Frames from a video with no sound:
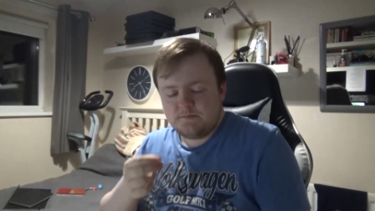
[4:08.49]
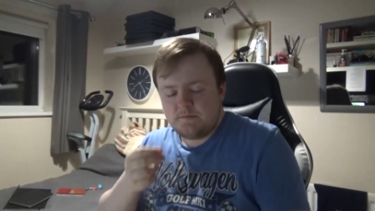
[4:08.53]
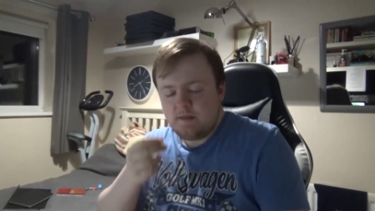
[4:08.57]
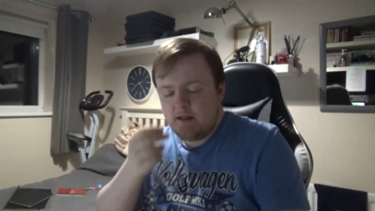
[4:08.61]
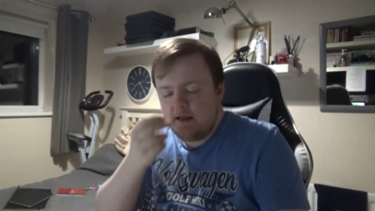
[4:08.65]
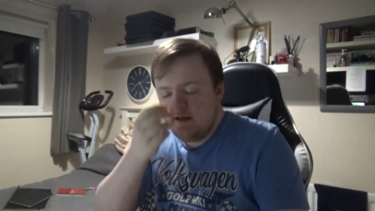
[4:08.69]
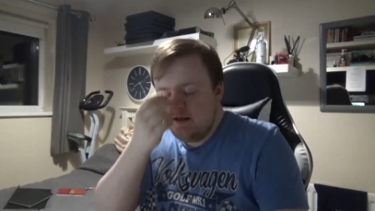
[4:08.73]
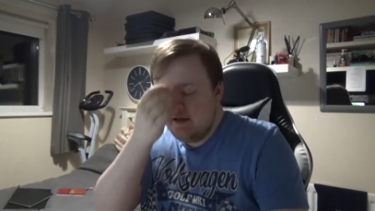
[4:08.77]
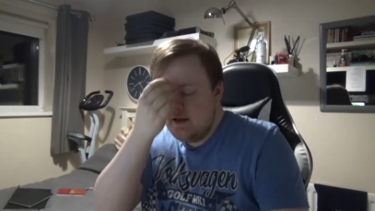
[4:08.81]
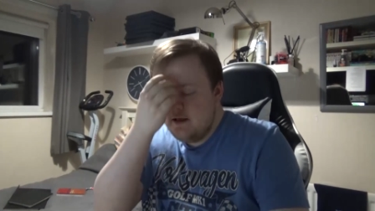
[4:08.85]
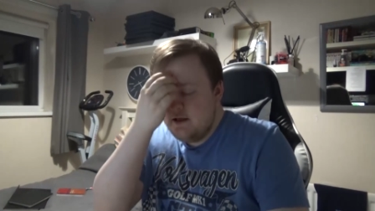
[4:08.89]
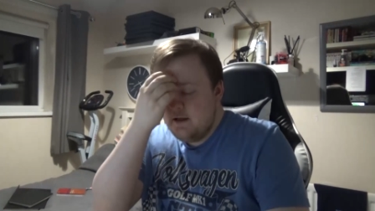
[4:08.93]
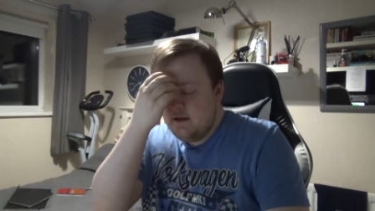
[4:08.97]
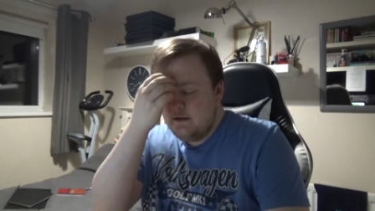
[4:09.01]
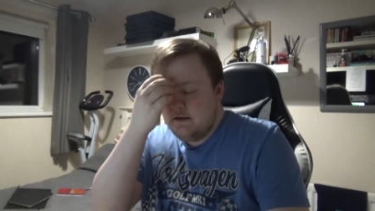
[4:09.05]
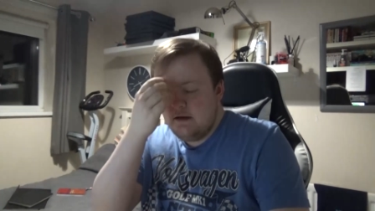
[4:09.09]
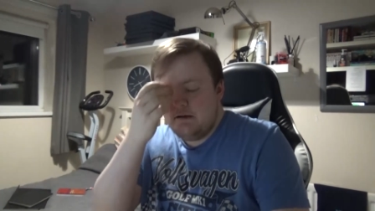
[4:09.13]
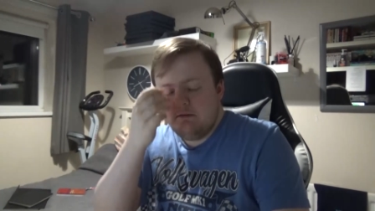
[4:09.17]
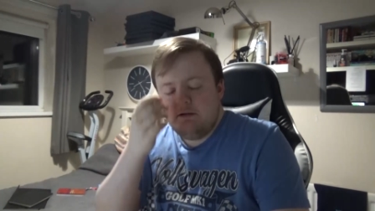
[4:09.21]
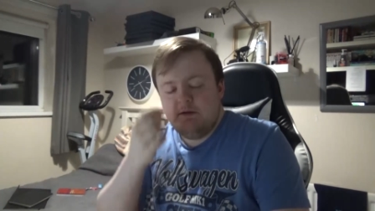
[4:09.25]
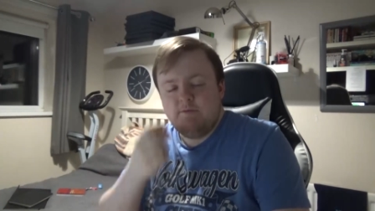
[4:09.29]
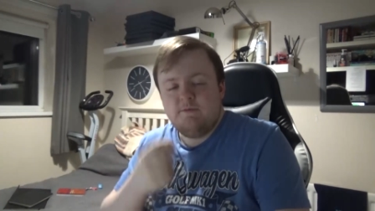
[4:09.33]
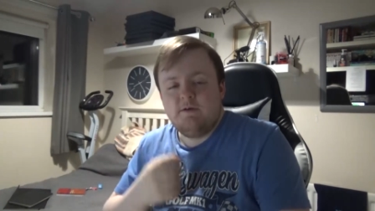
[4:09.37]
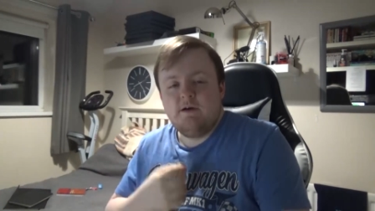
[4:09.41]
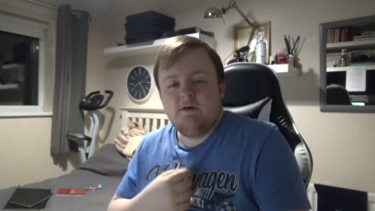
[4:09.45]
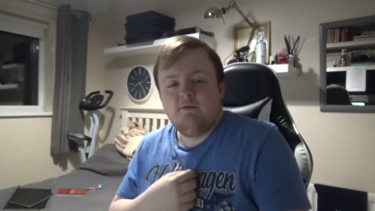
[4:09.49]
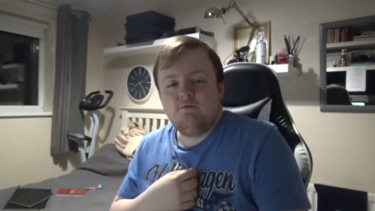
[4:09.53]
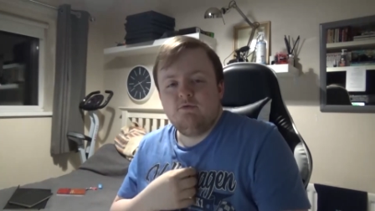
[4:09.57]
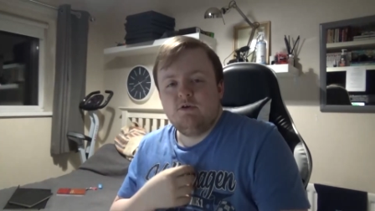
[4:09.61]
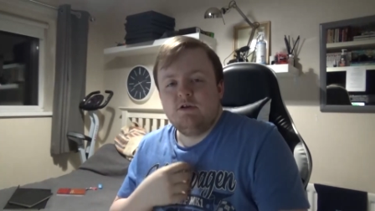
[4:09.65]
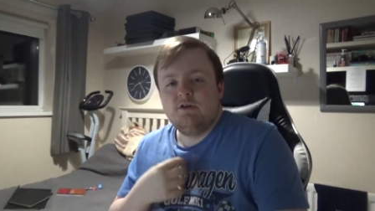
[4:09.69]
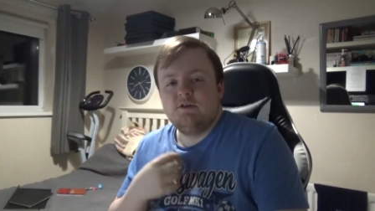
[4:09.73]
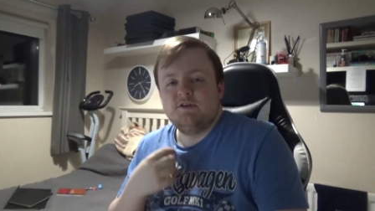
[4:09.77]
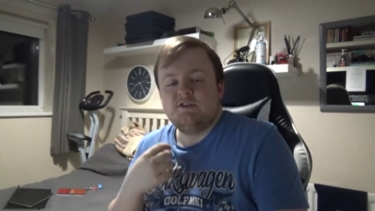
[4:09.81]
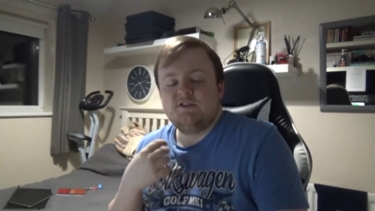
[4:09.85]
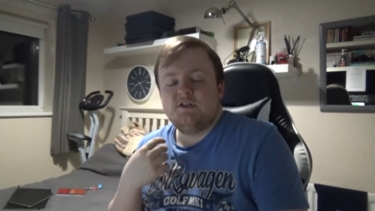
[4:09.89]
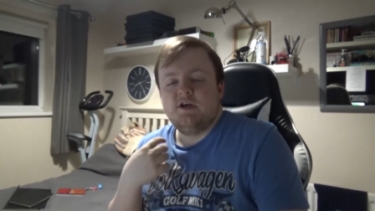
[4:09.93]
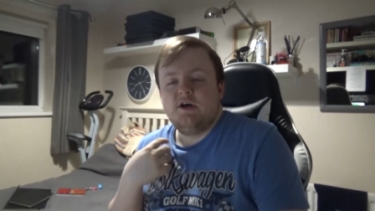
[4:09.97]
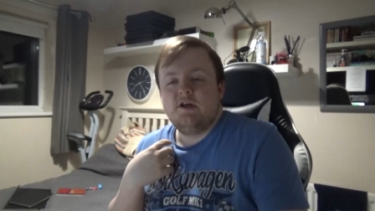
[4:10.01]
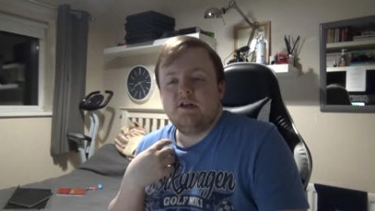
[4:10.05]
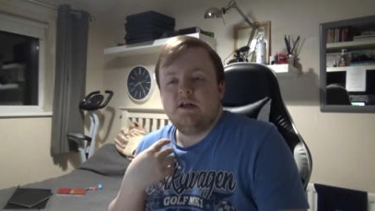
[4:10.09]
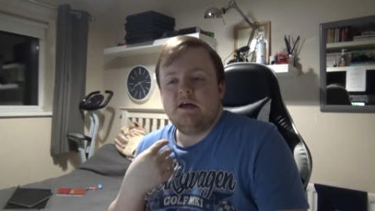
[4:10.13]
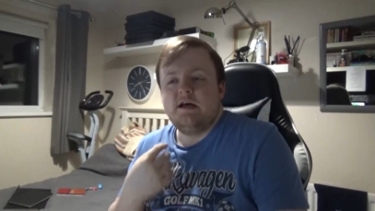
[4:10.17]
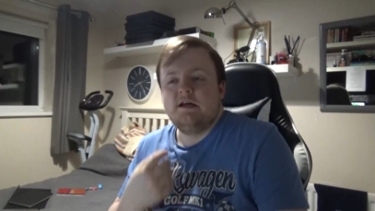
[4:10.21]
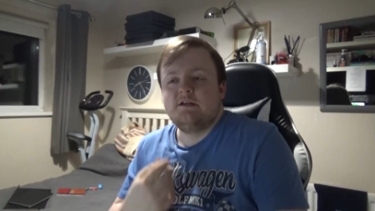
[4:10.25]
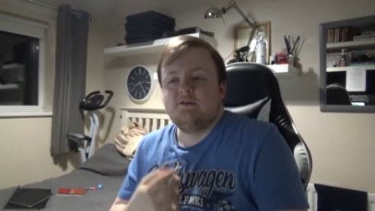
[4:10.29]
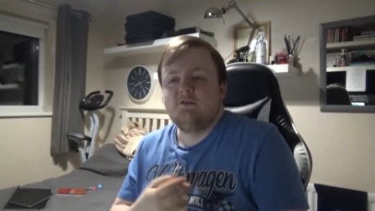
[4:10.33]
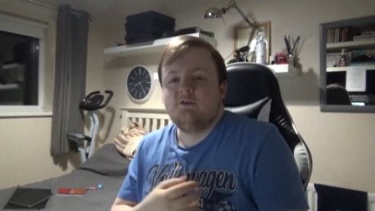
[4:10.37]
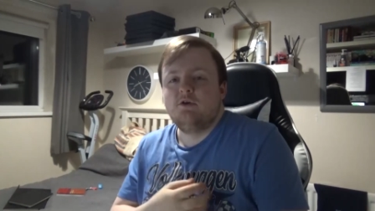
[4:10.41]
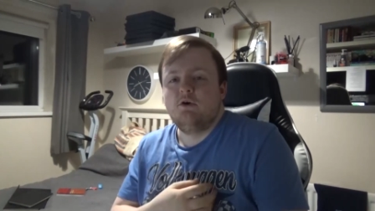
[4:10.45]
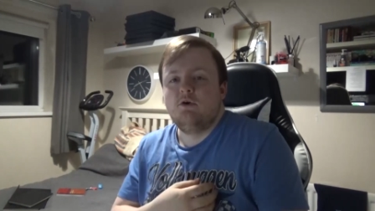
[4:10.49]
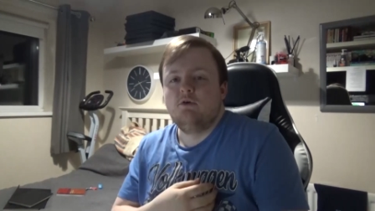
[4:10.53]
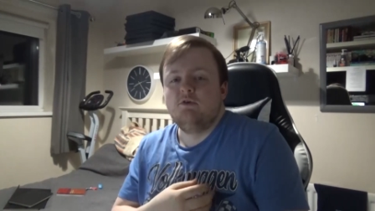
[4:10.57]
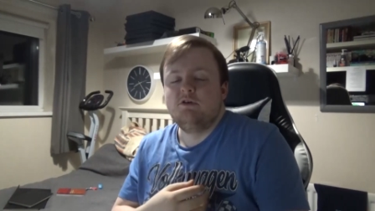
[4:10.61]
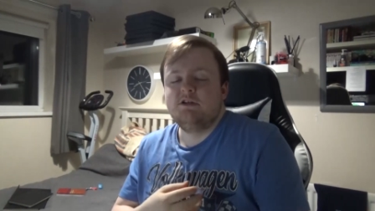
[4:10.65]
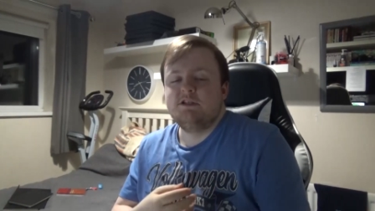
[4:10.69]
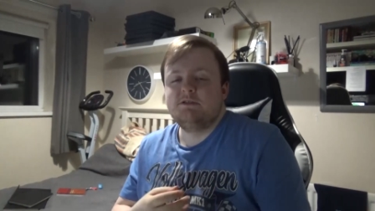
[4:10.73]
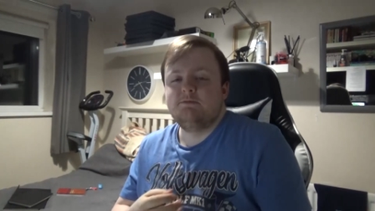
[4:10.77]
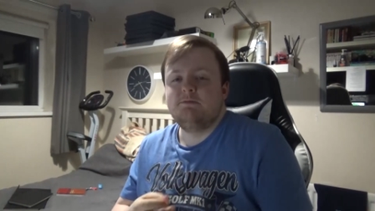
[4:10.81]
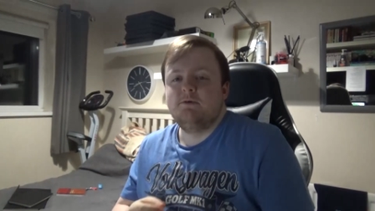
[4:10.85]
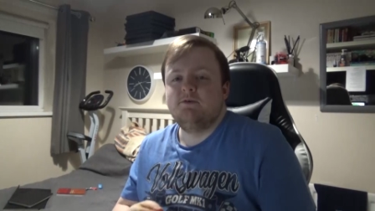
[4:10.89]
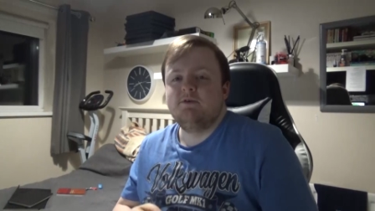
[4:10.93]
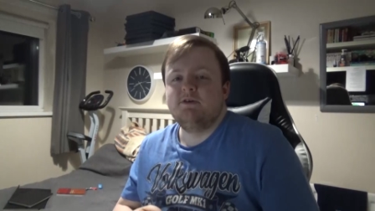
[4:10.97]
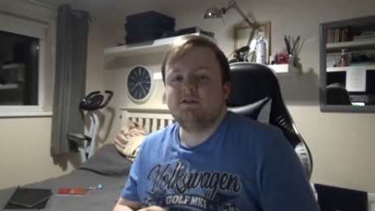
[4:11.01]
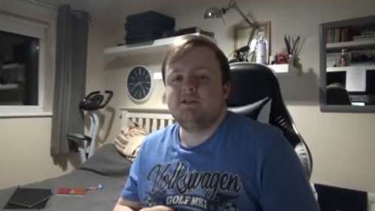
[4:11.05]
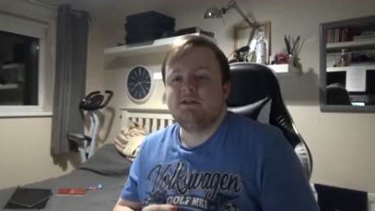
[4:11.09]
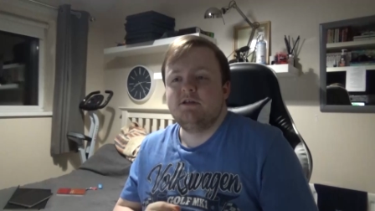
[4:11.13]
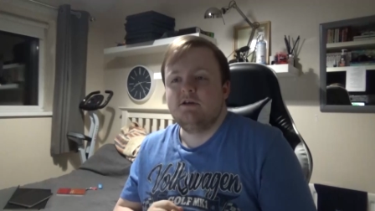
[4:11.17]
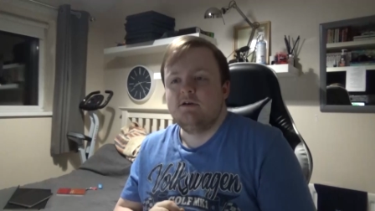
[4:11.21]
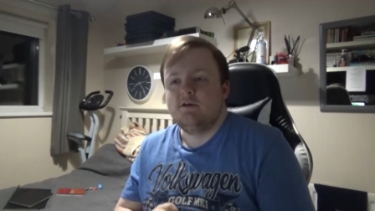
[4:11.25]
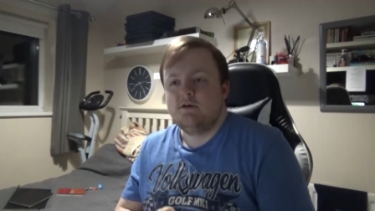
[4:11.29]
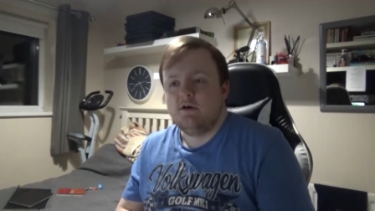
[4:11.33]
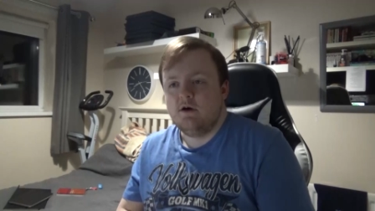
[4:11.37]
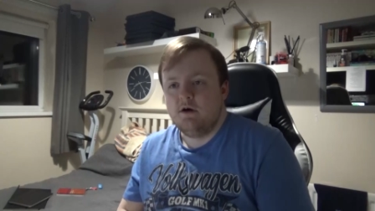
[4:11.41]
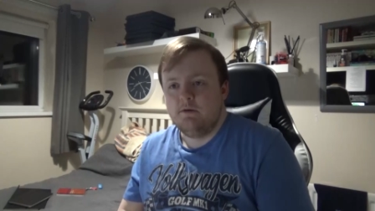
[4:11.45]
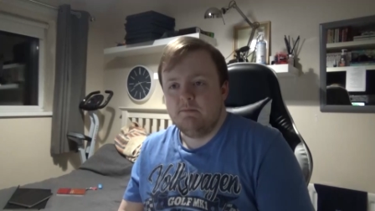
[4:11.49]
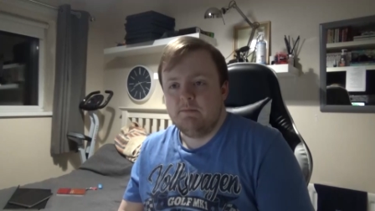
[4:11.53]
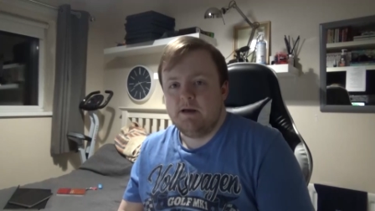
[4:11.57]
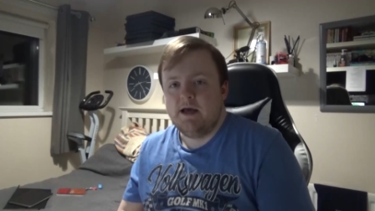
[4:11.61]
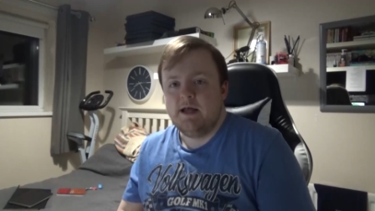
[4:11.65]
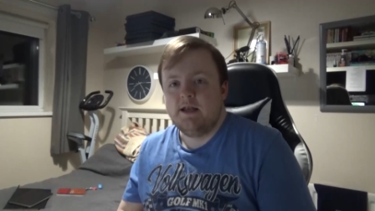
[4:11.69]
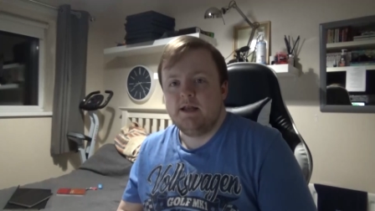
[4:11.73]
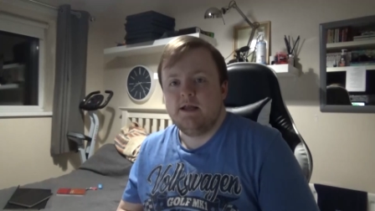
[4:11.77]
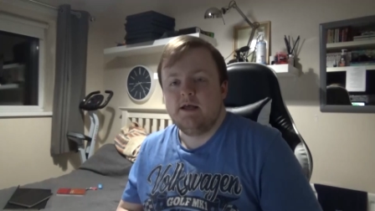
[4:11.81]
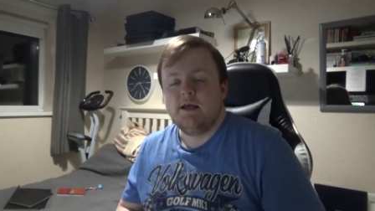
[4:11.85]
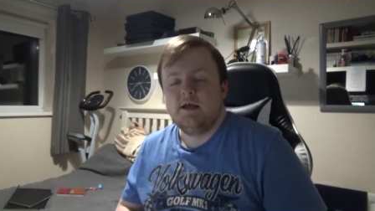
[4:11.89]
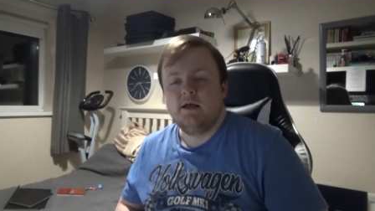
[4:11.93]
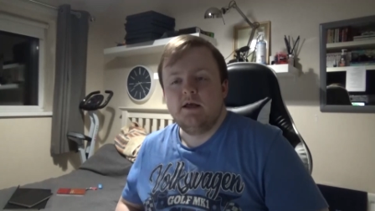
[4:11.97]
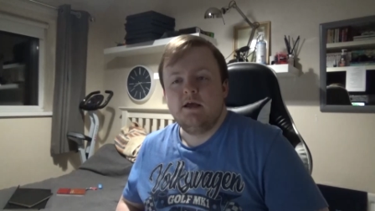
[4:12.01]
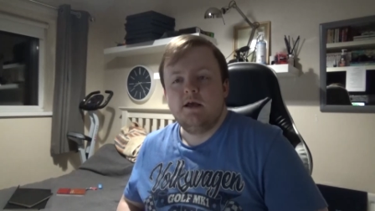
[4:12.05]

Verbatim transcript: In the name of the Father, and the Son, and of the Holy Spirit. Amen.